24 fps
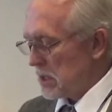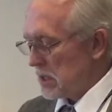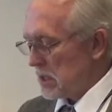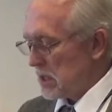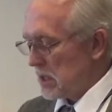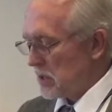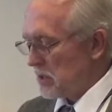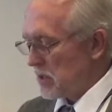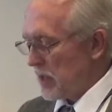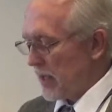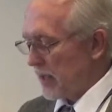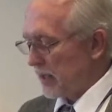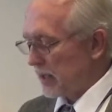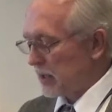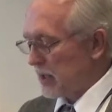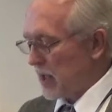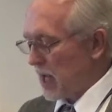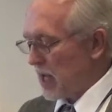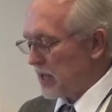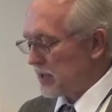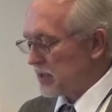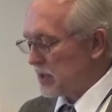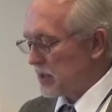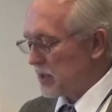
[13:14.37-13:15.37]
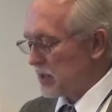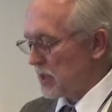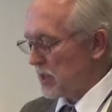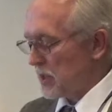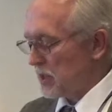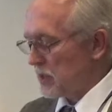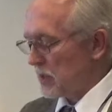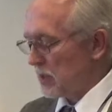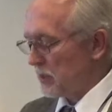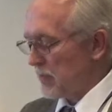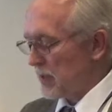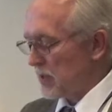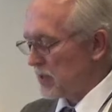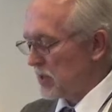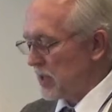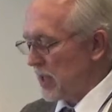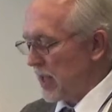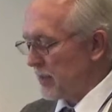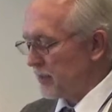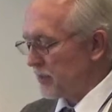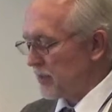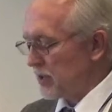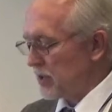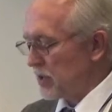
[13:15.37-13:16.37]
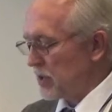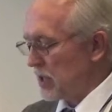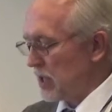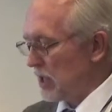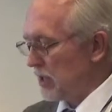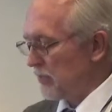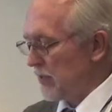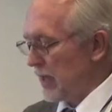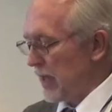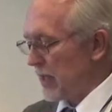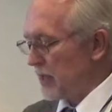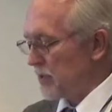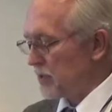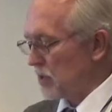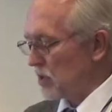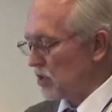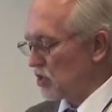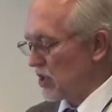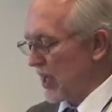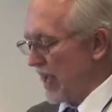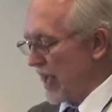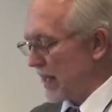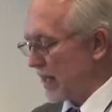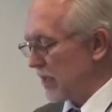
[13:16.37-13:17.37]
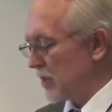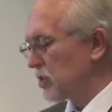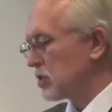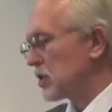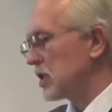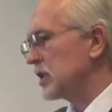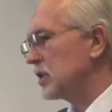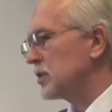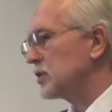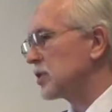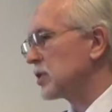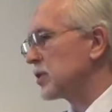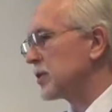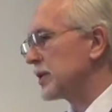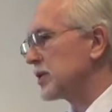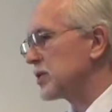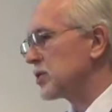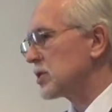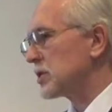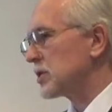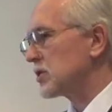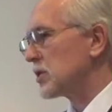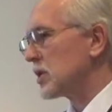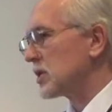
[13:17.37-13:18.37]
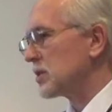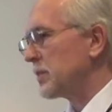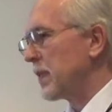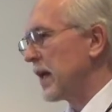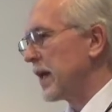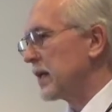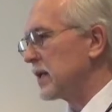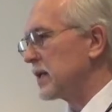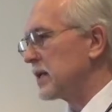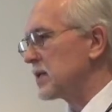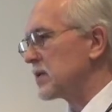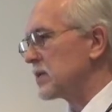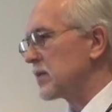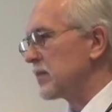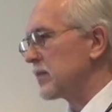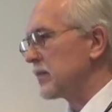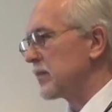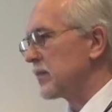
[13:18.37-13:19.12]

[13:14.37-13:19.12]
is that agnosticism is not perceived as challenging to Christians as paganism.